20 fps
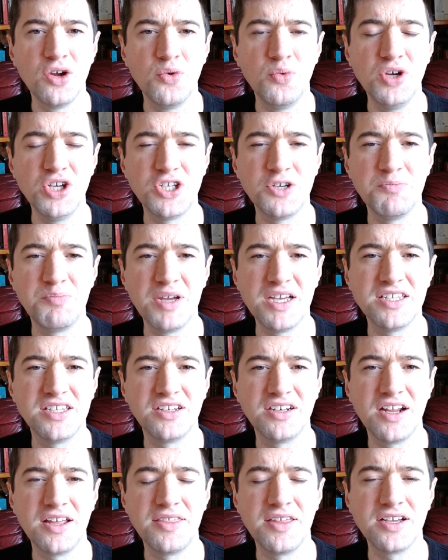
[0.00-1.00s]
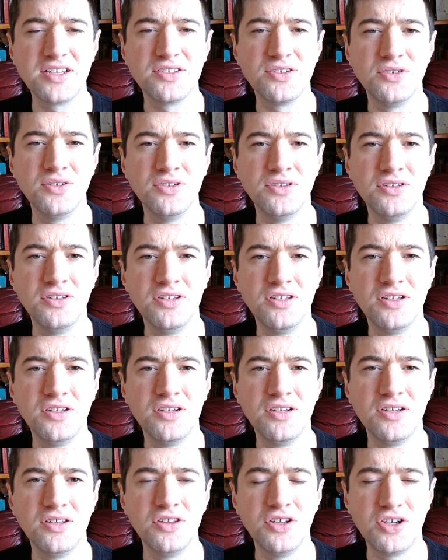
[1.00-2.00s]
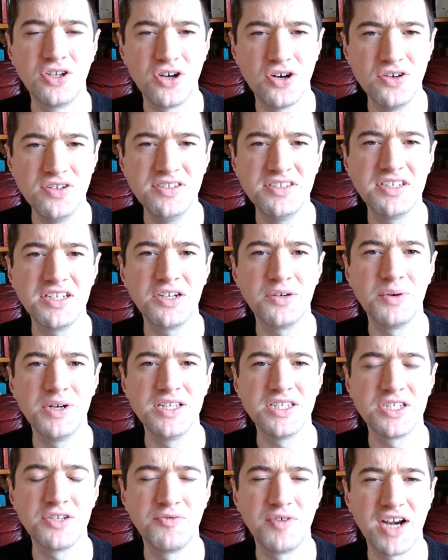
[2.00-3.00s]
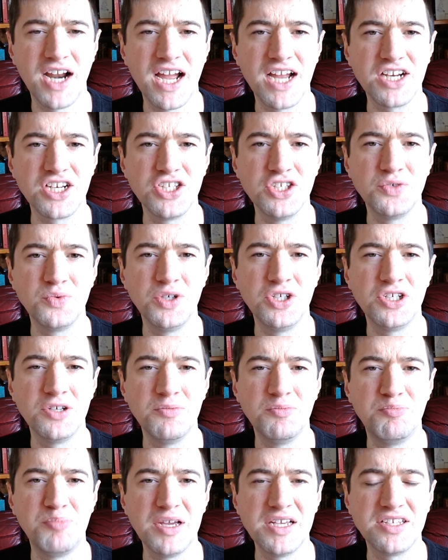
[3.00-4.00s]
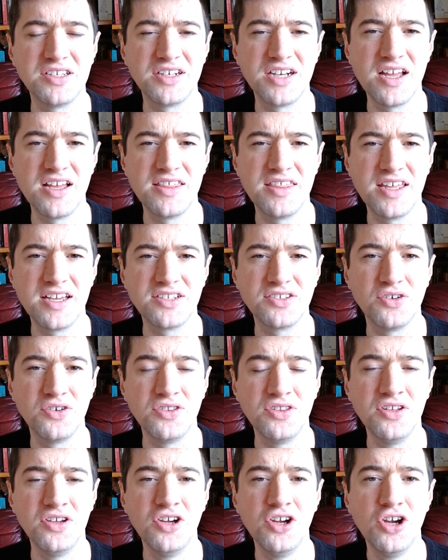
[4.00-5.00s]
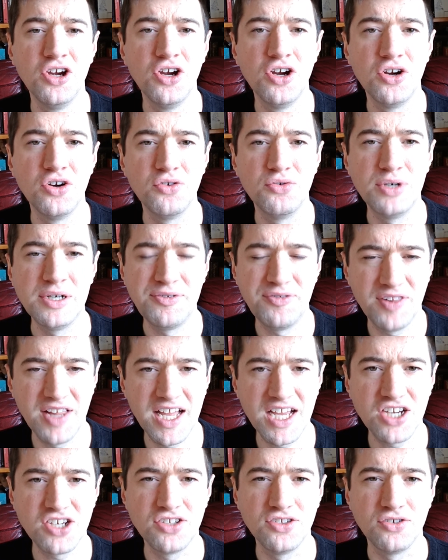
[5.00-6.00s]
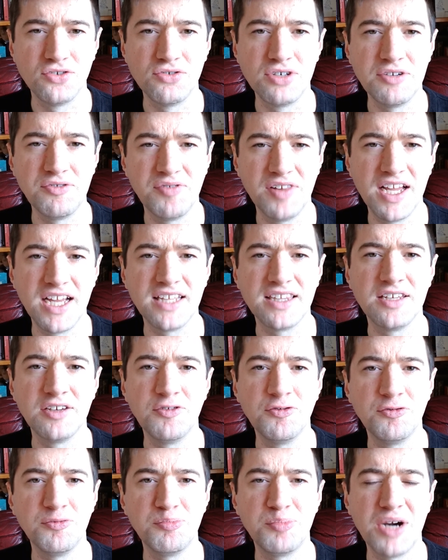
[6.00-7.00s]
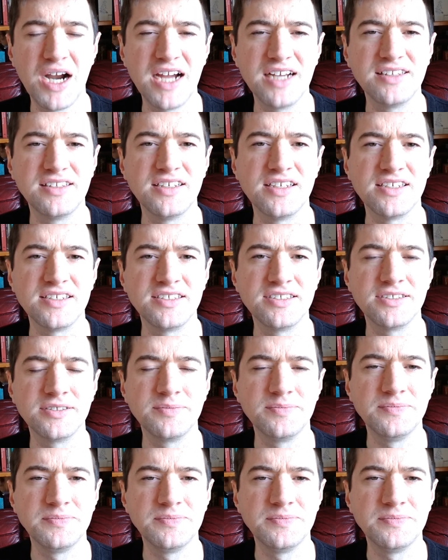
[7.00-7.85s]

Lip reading: we should base our ethics on the consequence of our actions. We should base our ethics on reflection, on reflective practice.